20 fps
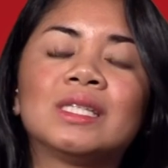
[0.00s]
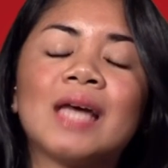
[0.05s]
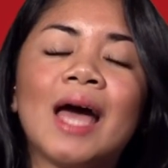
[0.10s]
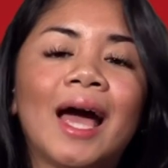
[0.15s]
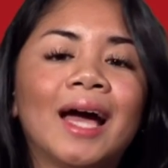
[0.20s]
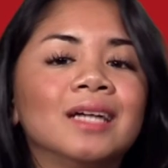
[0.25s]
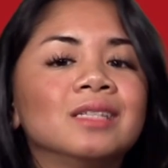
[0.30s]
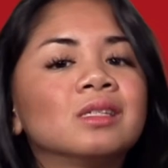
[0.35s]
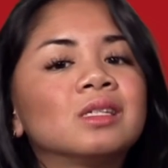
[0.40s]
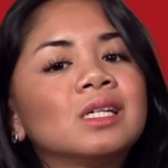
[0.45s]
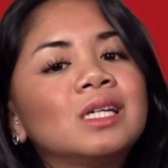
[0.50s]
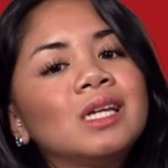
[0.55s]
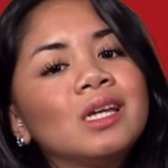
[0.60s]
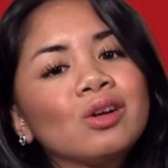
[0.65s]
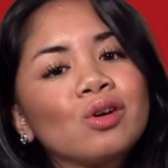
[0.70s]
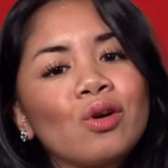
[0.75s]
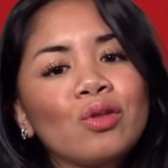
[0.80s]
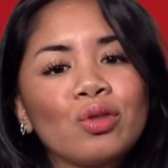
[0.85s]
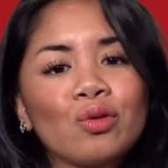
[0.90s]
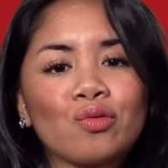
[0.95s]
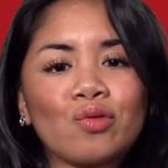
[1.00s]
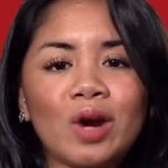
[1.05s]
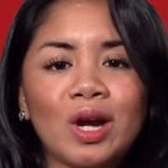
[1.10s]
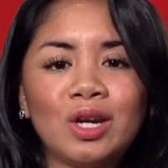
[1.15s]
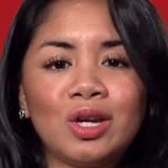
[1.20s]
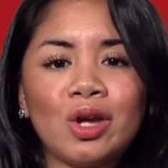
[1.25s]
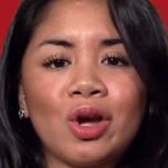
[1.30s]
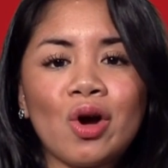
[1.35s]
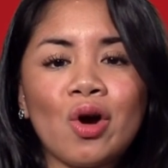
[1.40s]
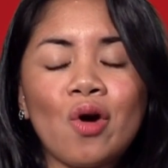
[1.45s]
tend to hear on the
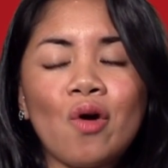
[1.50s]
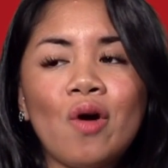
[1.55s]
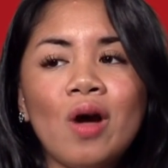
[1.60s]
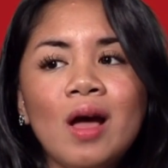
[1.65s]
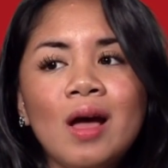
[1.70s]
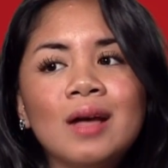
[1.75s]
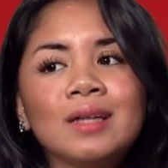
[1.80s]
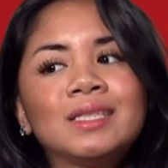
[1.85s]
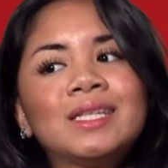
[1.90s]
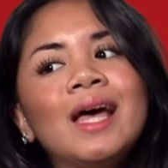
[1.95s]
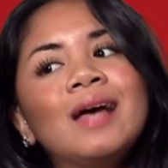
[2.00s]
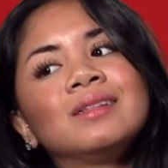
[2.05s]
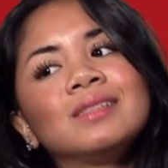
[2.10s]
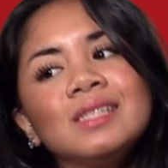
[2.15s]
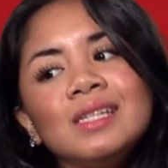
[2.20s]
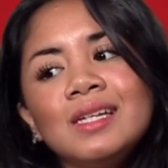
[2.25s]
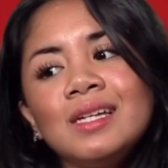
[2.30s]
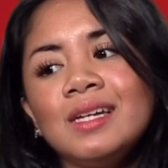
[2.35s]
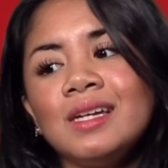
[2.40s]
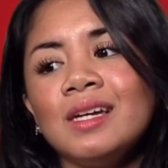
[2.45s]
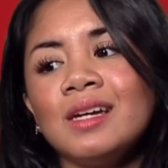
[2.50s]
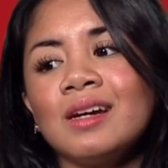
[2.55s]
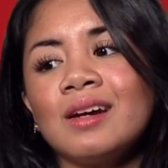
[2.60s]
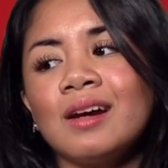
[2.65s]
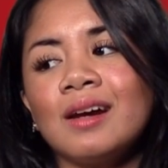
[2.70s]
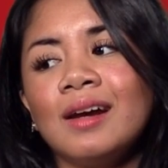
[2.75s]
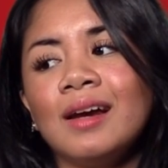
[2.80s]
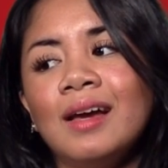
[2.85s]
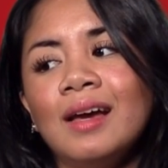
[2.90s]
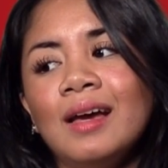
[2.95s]
radio, tend to
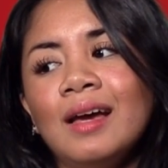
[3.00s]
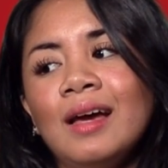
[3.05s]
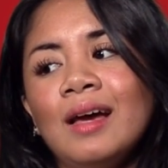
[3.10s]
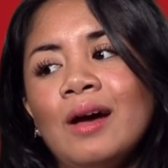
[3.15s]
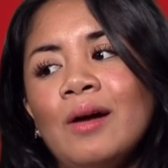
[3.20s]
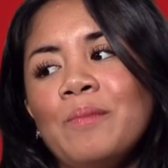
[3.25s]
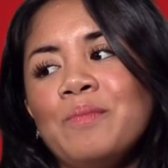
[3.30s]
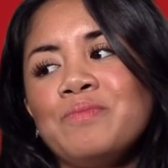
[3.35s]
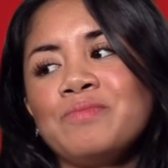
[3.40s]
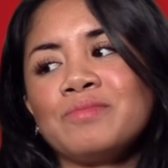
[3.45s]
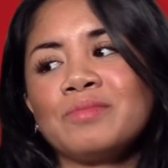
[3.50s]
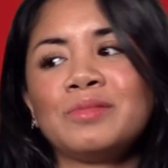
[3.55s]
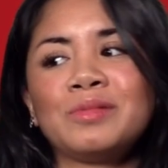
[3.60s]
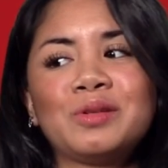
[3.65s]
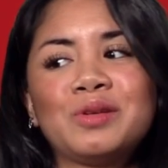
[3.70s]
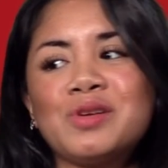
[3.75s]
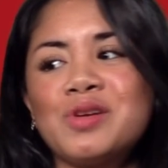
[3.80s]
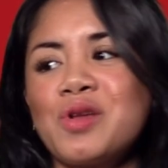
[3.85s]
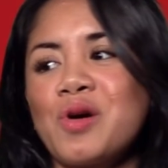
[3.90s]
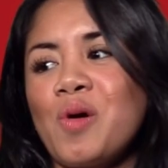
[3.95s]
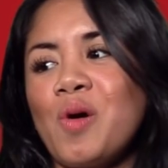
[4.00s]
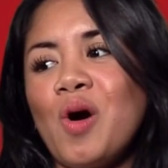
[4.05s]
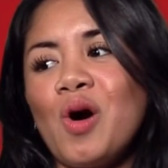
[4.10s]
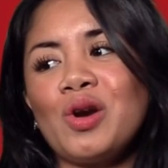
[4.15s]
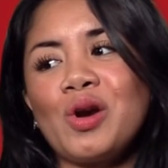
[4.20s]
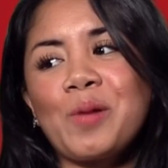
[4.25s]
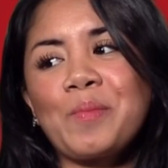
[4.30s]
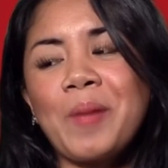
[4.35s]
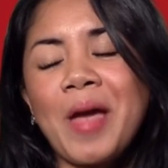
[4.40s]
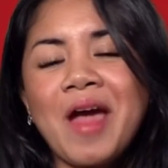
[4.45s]
hear,
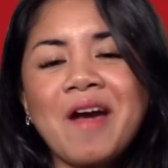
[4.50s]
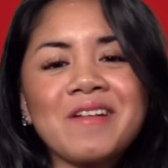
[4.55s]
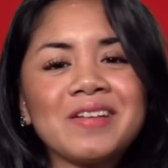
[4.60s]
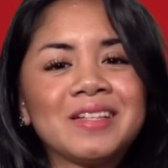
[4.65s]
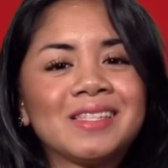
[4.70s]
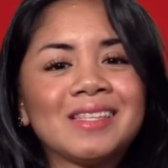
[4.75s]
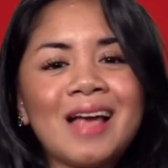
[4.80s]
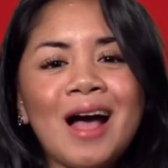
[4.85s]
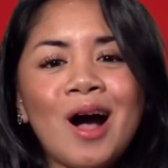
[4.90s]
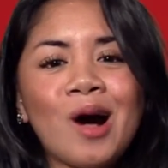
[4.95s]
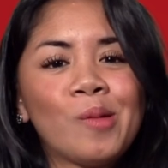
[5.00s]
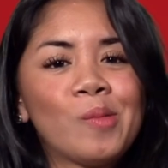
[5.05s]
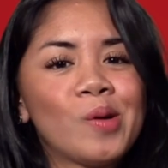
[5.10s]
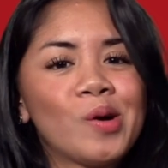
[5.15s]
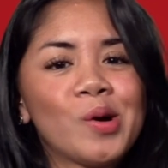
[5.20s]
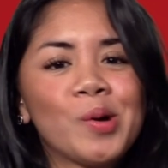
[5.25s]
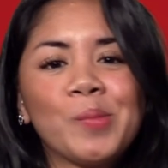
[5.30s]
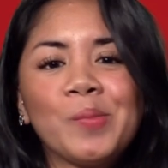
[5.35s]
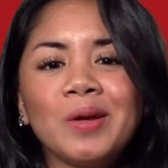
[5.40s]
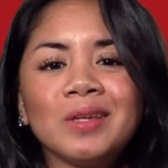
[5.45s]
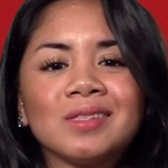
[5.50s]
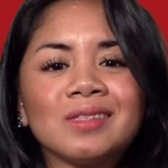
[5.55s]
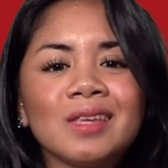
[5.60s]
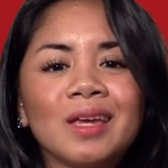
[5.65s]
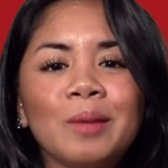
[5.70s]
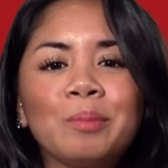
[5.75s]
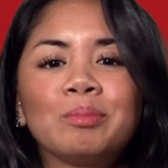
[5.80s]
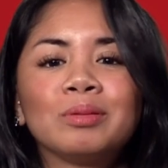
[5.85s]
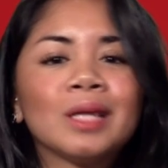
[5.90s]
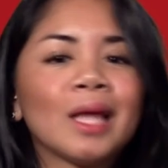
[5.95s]
on our parents' album as
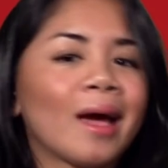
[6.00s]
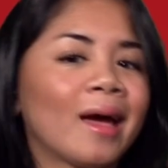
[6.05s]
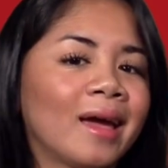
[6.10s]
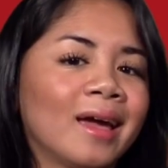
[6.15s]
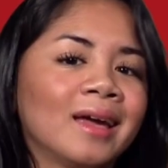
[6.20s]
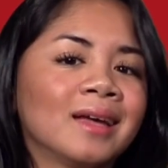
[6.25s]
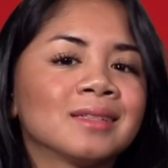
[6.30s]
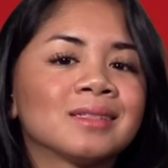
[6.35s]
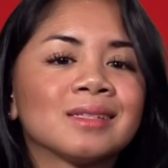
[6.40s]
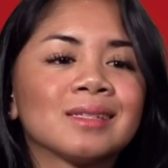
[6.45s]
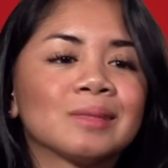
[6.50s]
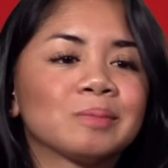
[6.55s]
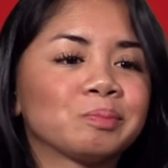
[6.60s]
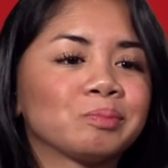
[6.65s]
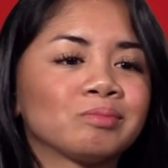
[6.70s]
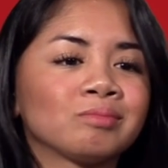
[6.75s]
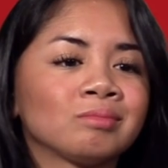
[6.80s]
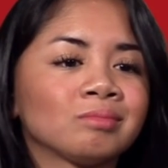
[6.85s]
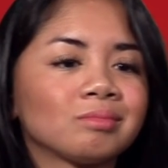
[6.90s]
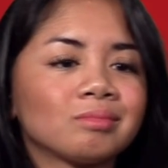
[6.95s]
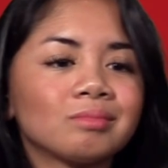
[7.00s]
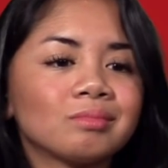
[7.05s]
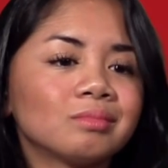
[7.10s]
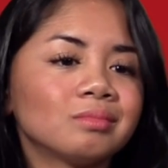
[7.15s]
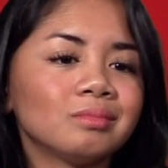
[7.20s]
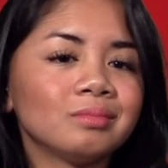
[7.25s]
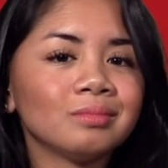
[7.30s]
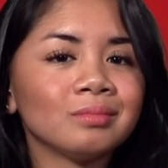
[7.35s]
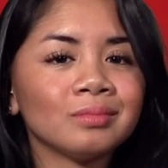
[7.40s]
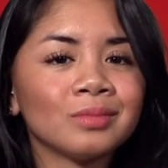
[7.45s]
they play it
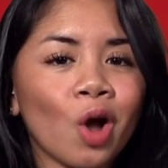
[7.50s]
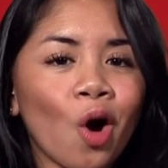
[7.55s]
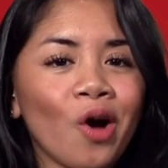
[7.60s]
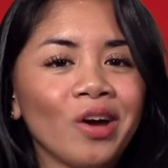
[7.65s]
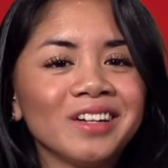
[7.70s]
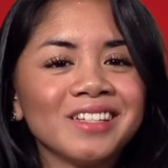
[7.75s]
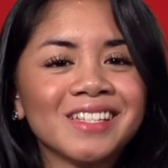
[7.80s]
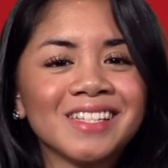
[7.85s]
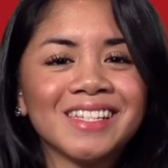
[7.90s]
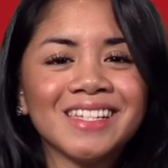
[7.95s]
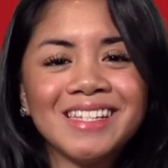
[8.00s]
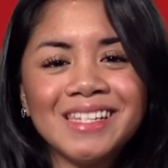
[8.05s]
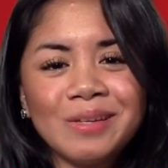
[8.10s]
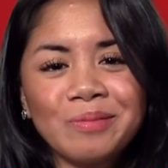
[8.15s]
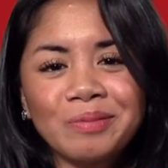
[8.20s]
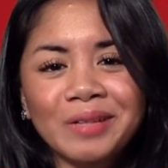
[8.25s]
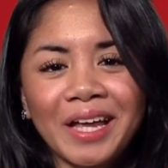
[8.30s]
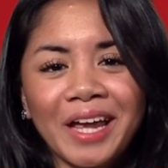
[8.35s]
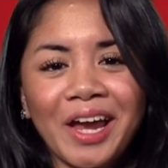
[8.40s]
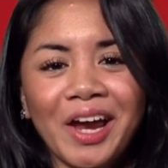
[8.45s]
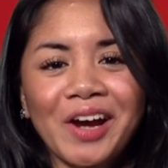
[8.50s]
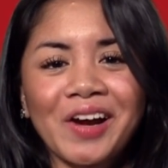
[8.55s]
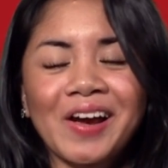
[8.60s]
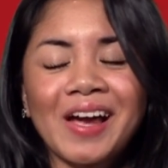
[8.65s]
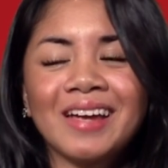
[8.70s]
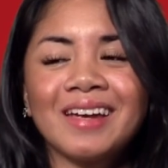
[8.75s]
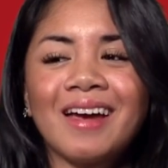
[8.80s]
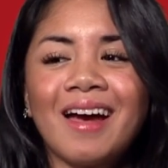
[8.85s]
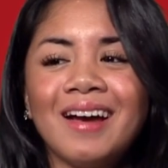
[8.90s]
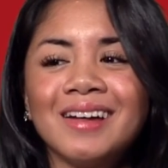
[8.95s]
on a CD player,
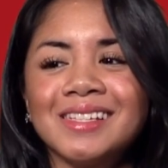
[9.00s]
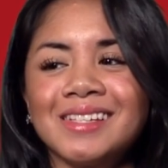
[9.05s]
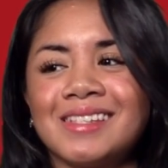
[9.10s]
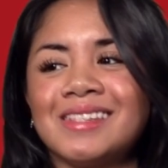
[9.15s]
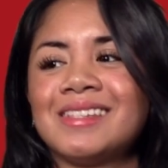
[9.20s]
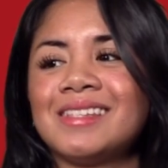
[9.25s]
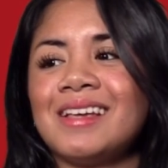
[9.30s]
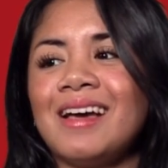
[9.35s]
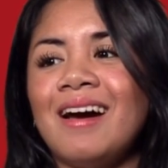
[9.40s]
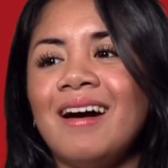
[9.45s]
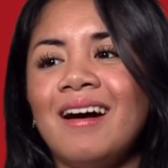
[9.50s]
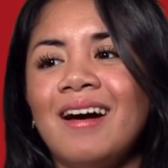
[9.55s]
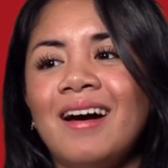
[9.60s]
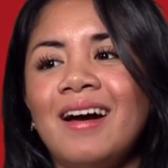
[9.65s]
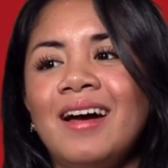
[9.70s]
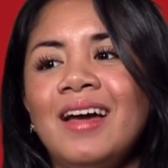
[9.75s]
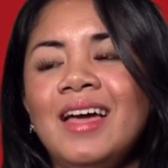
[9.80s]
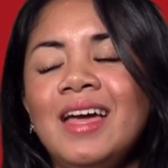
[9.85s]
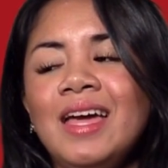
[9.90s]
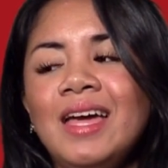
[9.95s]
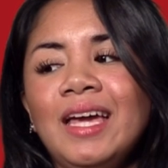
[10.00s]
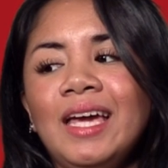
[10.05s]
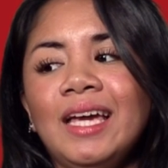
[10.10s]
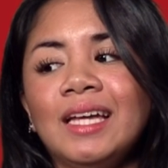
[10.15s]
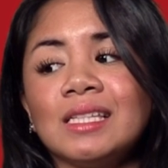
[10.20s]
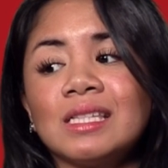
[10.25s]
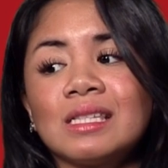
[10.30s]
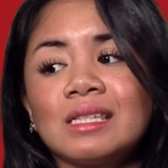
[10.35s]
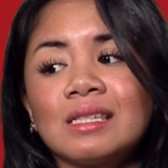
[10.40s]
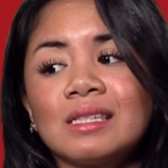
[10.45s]
I guess.
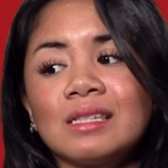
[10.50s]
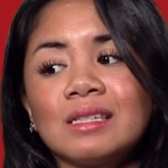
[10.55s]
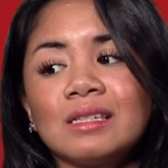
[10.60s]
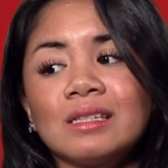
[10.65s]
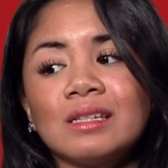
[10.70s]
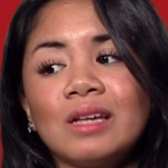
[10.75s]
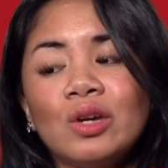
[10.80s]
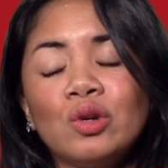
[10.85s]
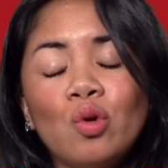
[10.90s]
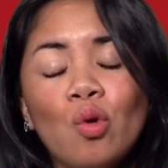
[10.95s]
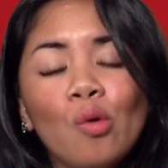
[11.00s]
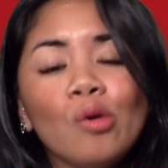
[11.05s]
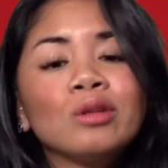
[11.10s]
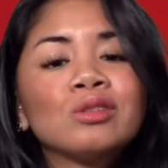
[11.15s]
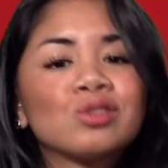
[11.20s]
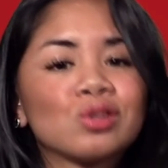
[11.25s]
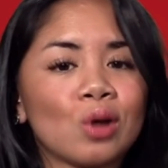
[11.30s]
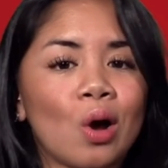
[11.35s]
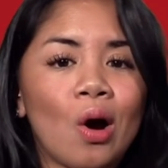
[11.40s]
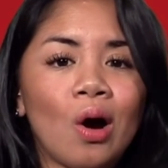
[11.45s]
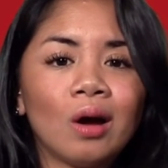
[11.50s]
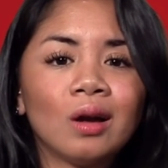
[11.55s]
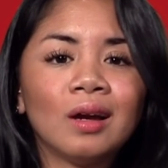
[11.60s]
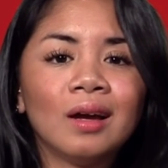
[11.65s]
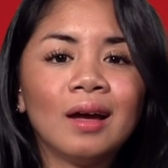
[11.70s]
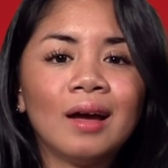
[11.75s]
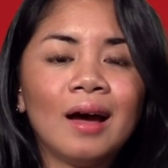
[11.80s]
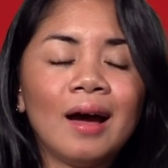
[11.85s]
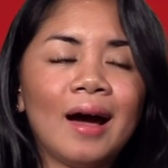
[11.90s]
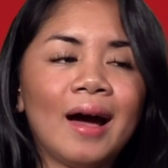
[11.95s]
It's an old song.
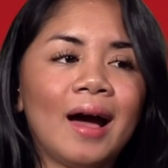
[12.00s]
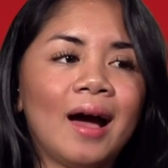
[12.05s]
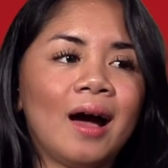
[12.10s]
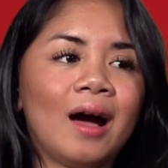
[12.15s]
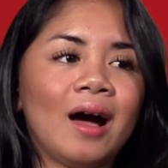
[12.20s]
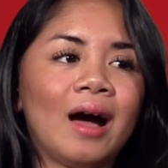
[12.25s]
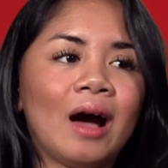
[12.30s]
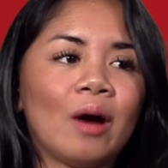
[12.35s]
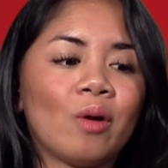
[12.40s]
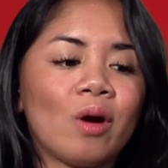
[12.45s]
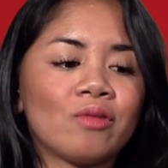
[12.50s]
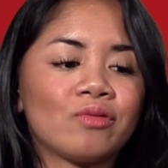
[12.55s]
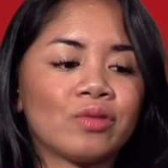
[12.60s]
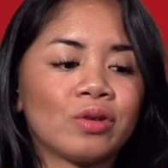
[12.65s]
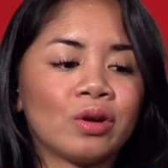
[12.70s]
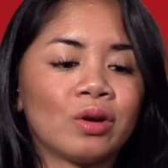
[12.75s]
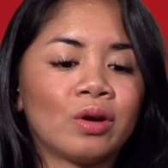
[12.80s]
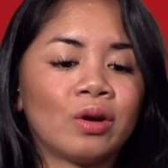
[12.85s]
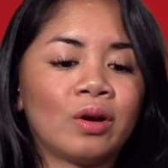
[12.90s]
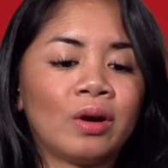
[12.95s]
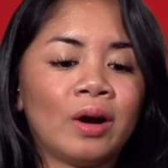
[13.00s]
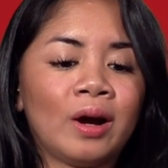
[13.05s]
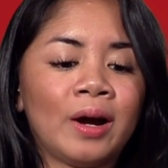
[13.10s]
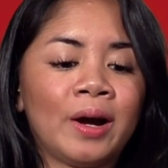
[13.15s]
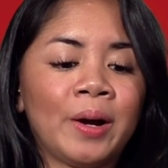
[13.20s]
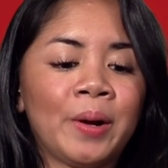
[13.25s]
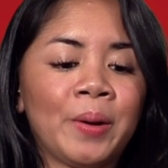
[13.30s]
However,